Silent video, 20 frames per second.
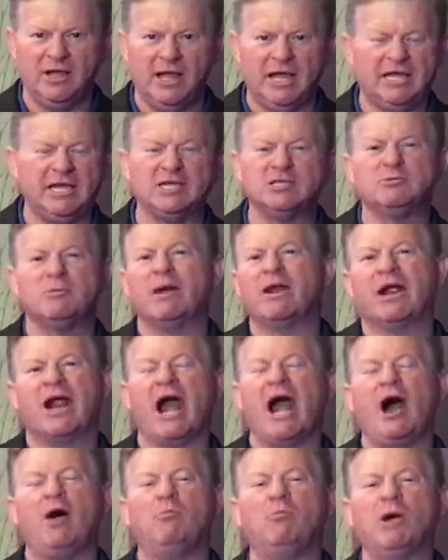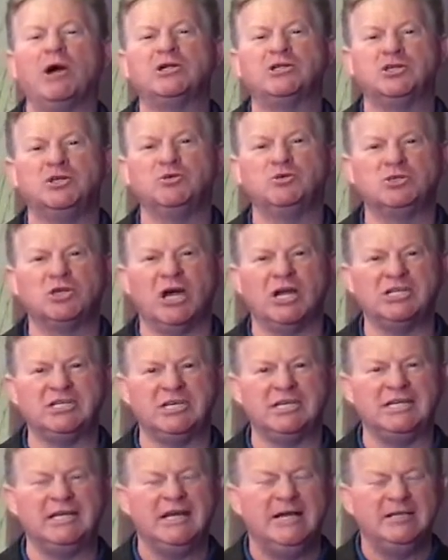It doesn't matter how much you touch
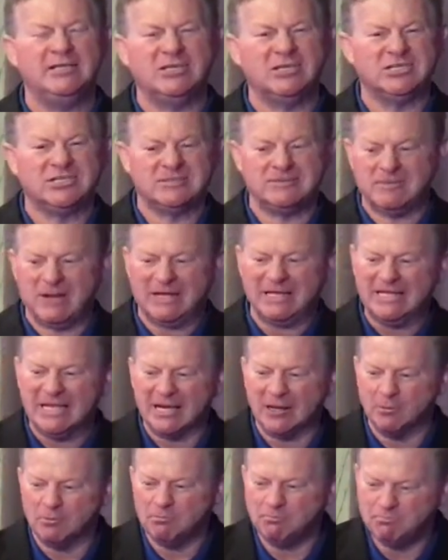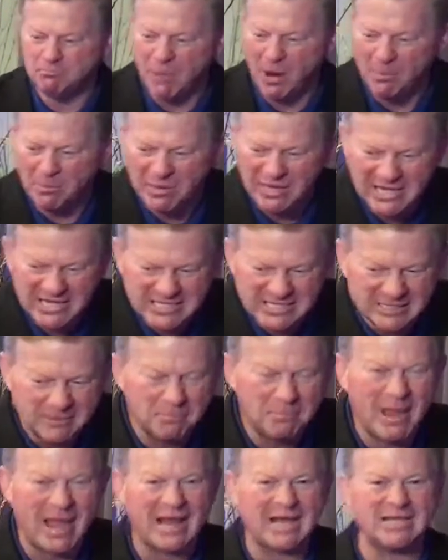it, just a little bump against the
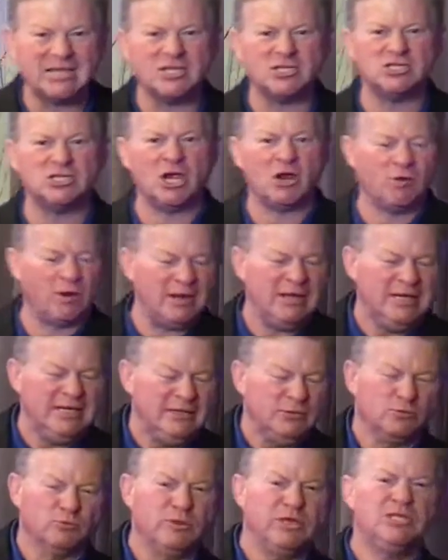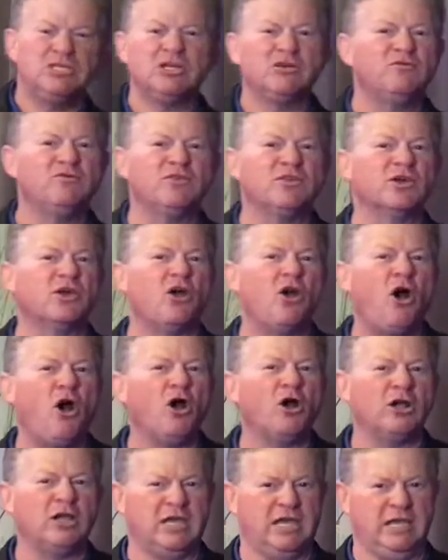back of the chair, uh, reaching for the
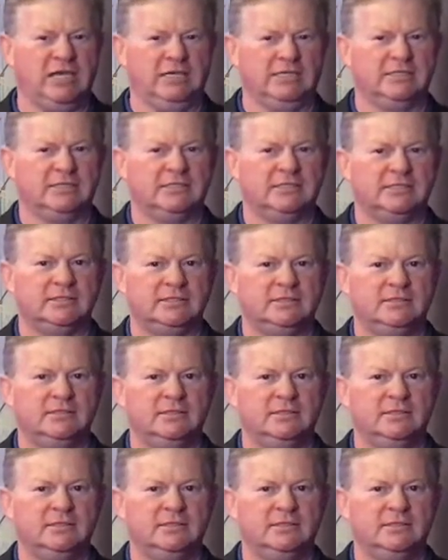car keys.